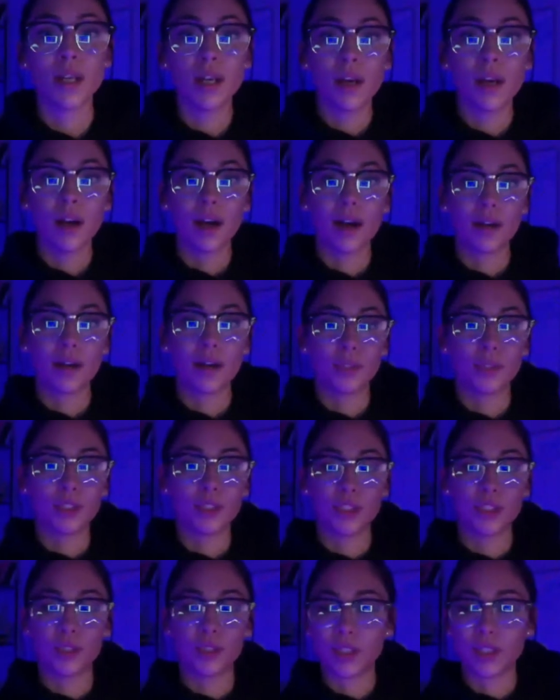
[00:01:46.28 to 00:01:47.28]
um, to
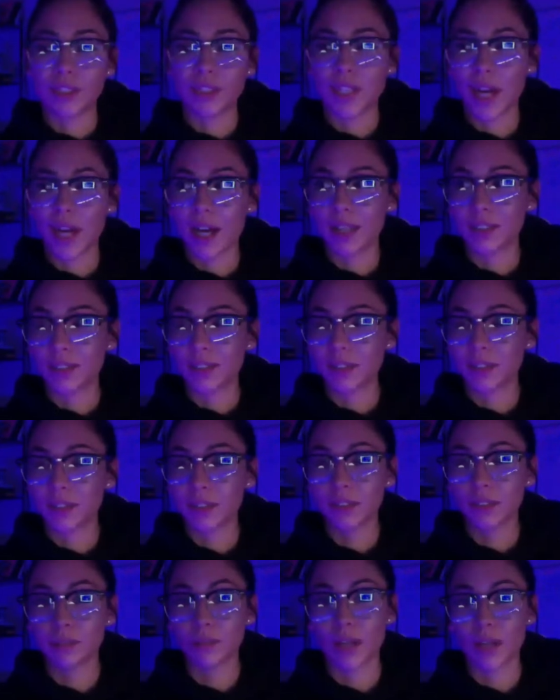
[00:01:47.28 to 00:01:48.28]
do the task,
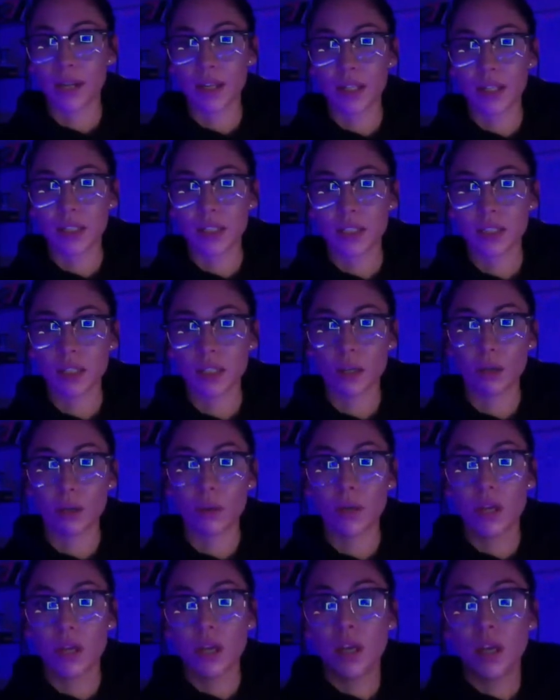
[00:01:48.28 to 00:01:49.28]
right?
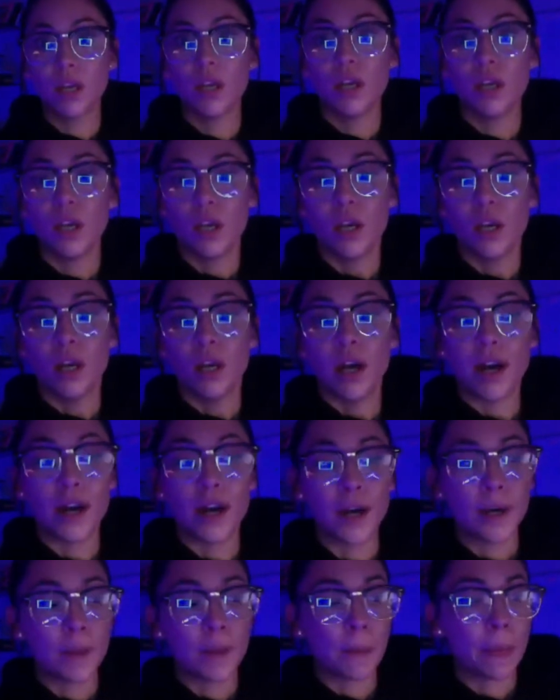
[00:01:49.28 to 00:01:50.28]
So
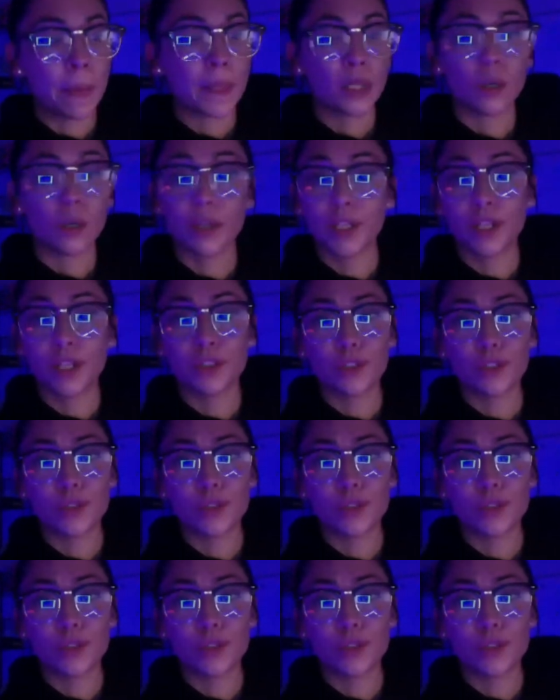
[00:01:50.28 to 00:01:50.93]
um, go on there, do